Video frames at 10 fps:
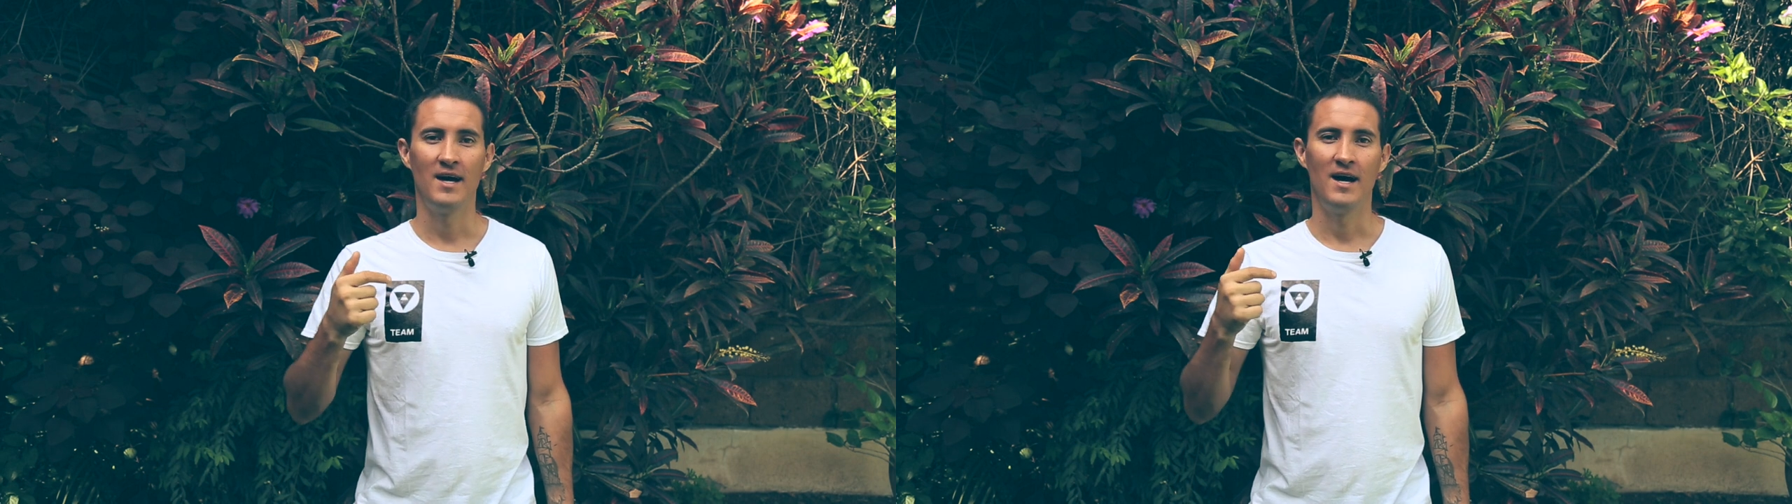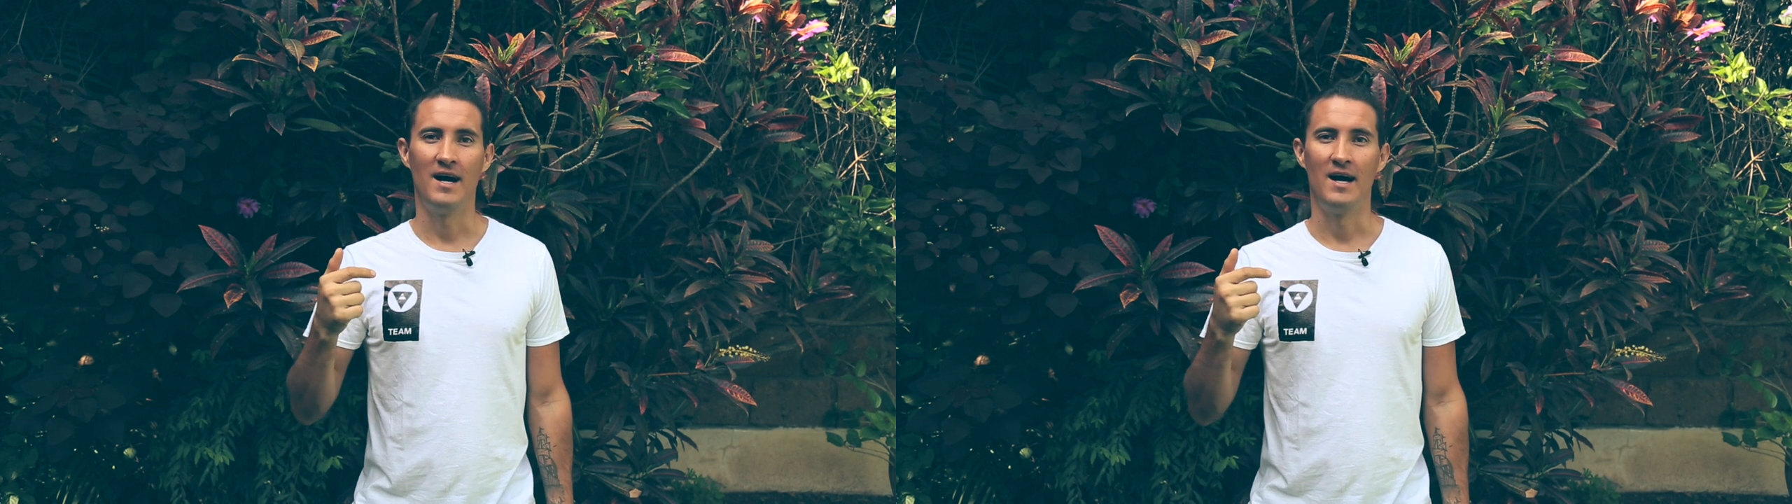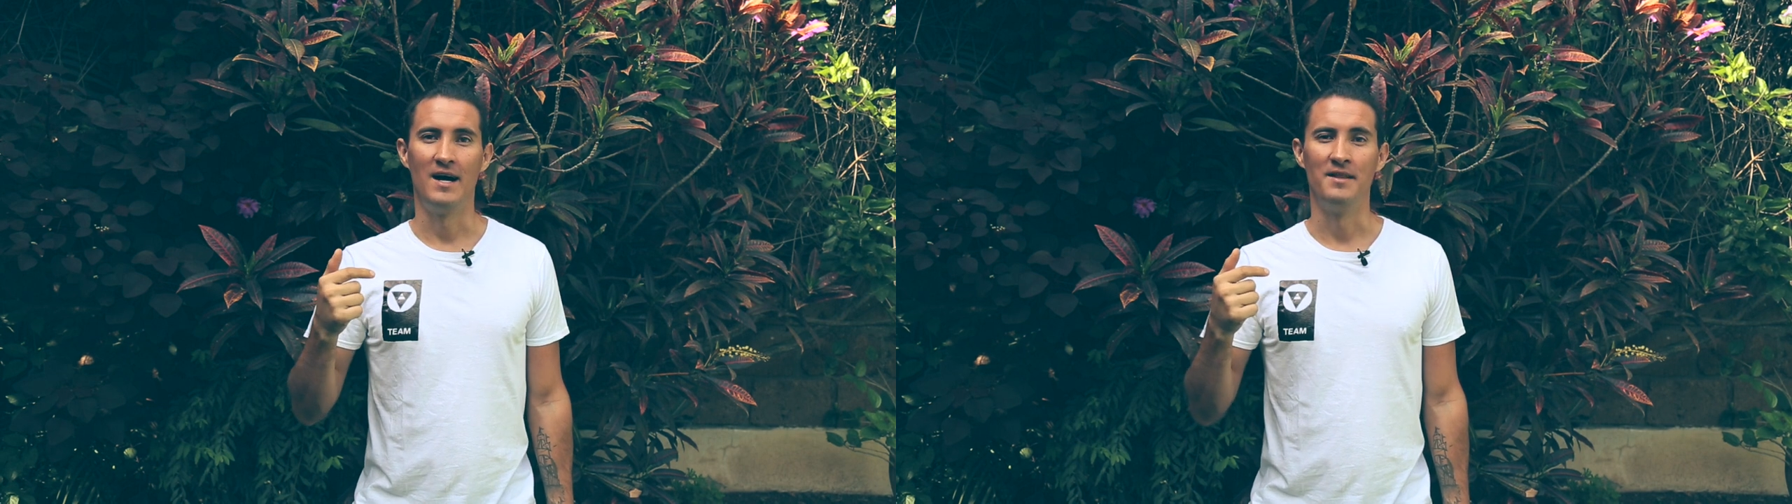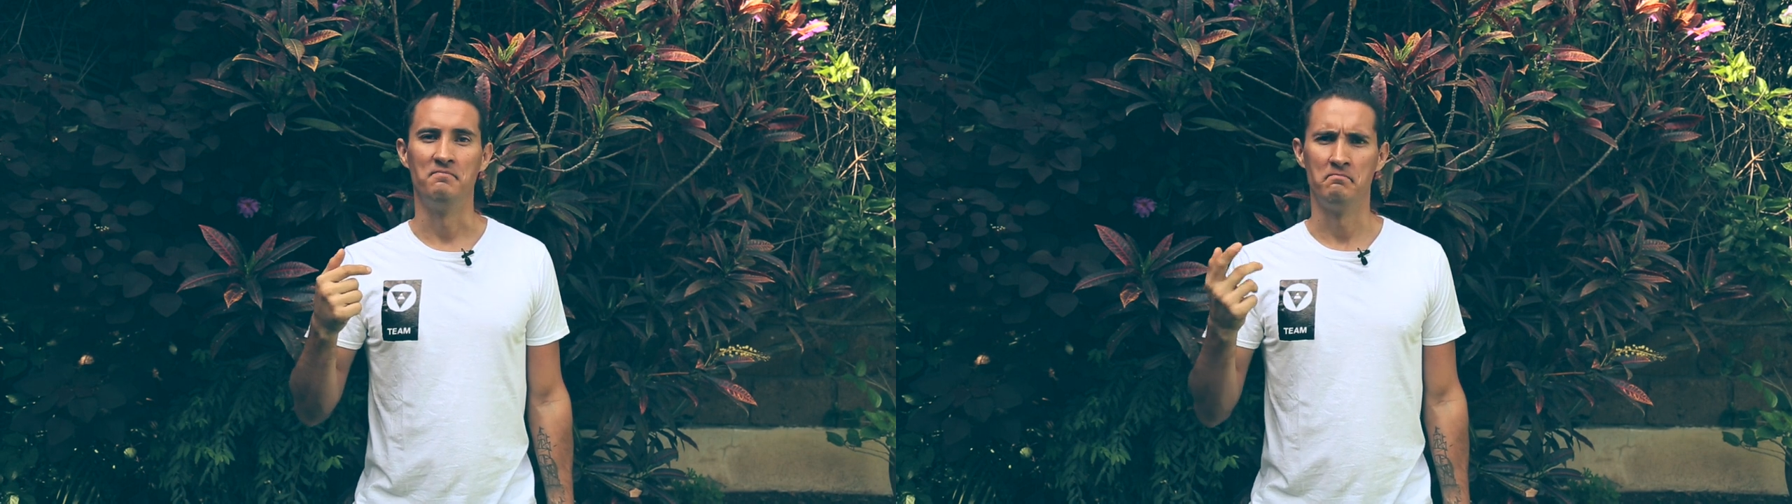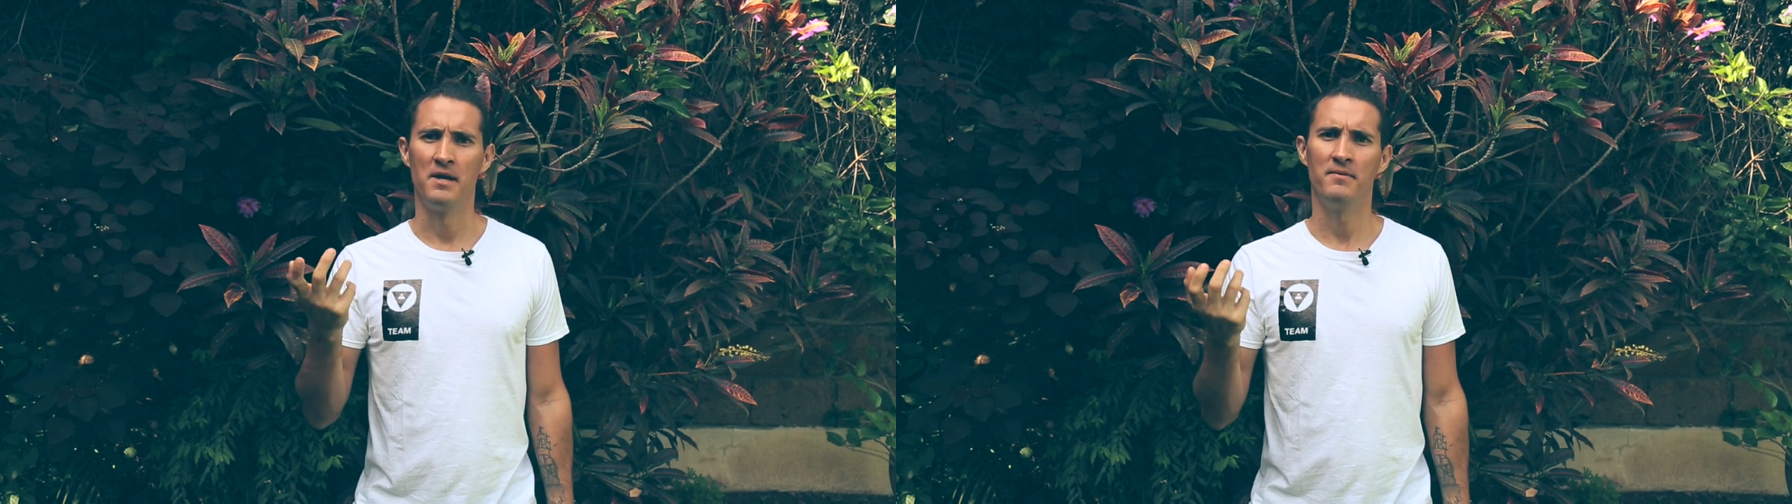
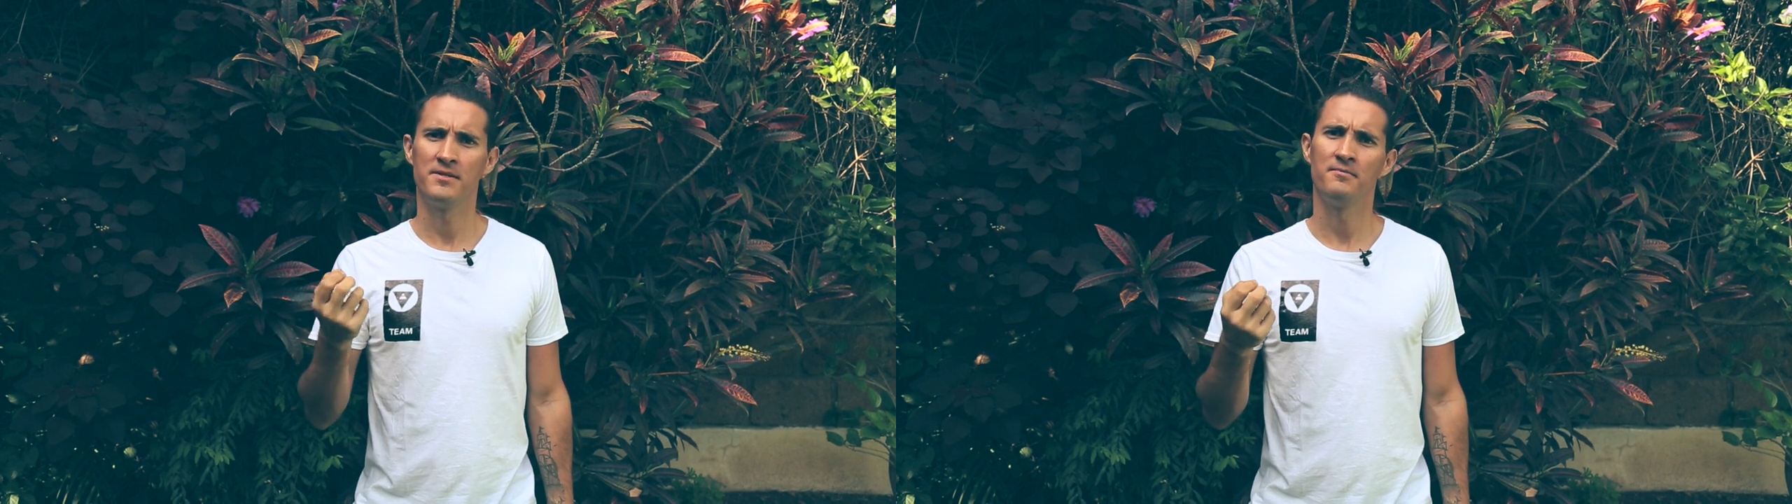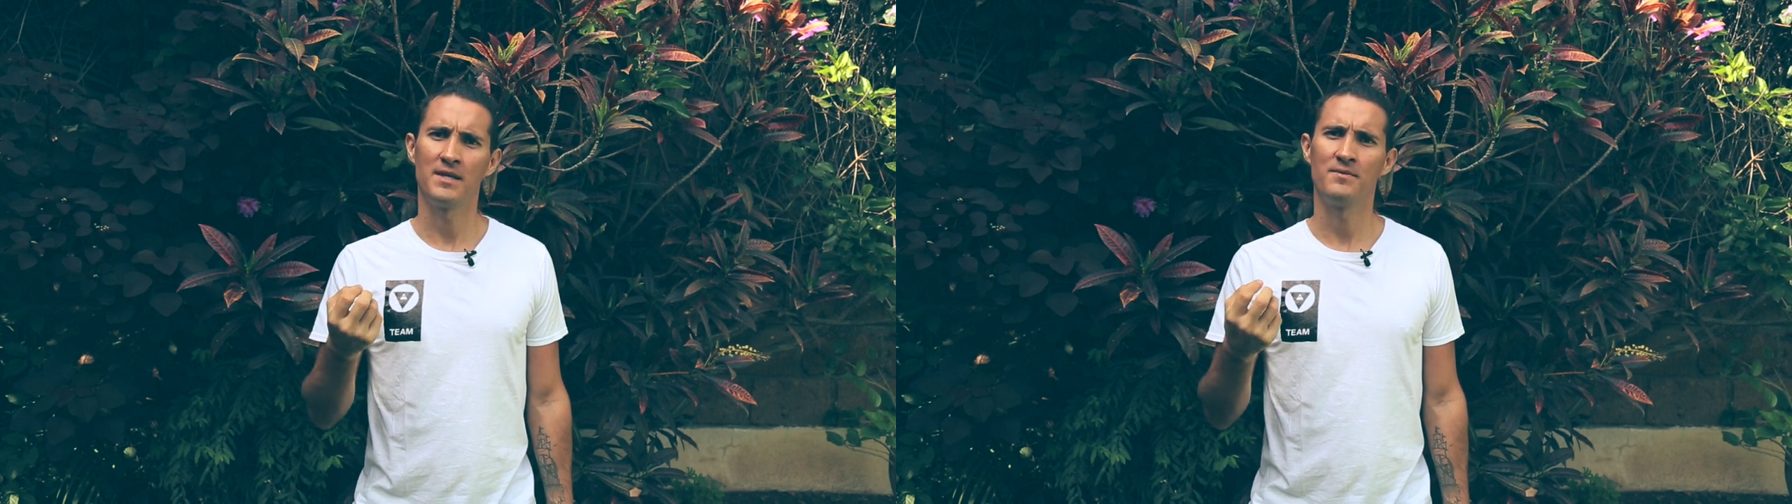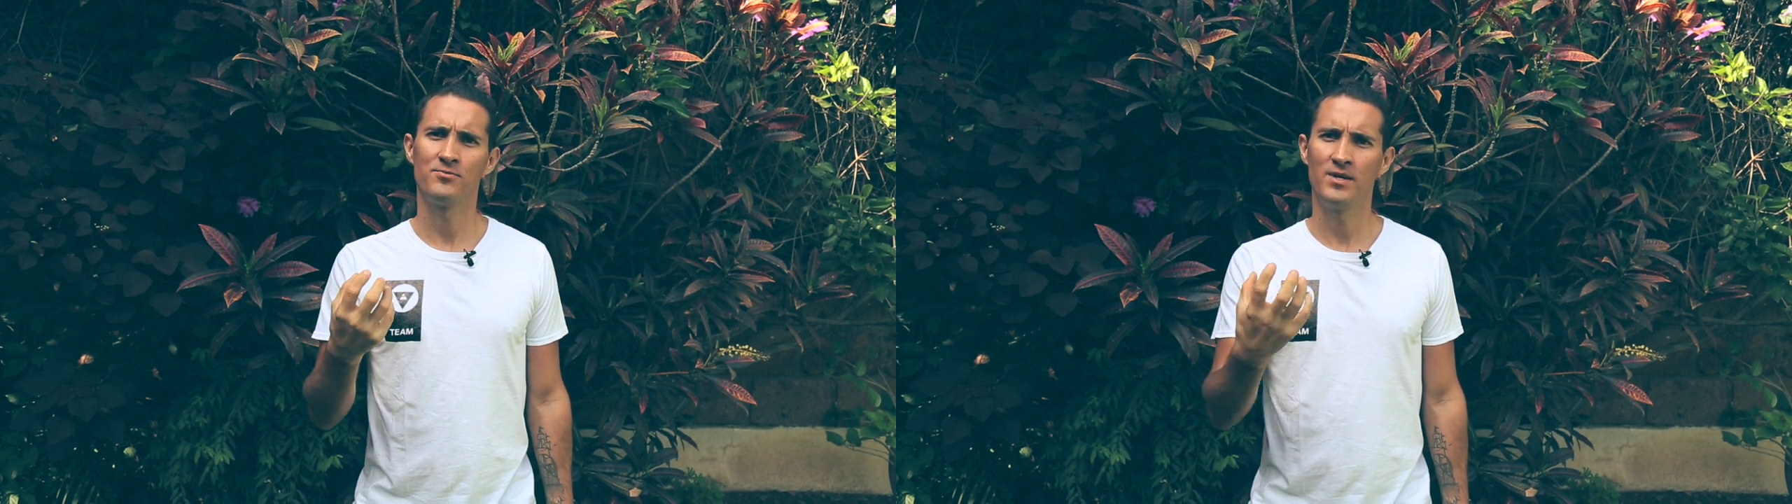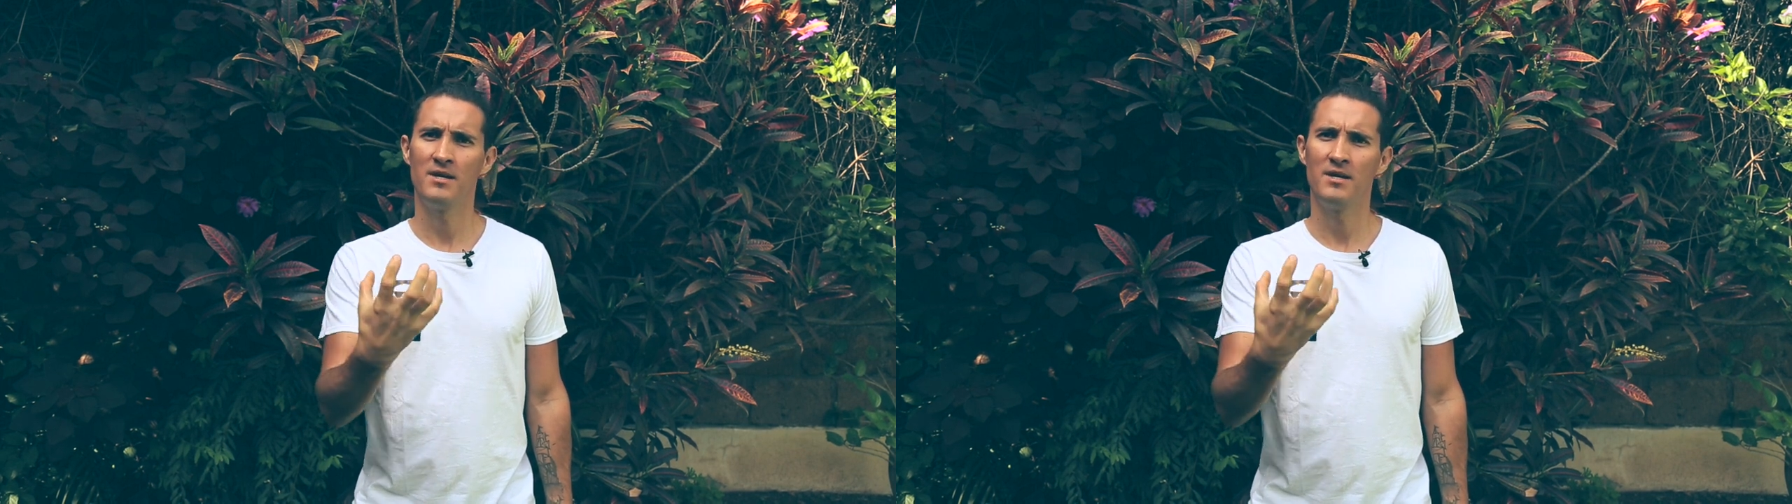and maybe sometimes we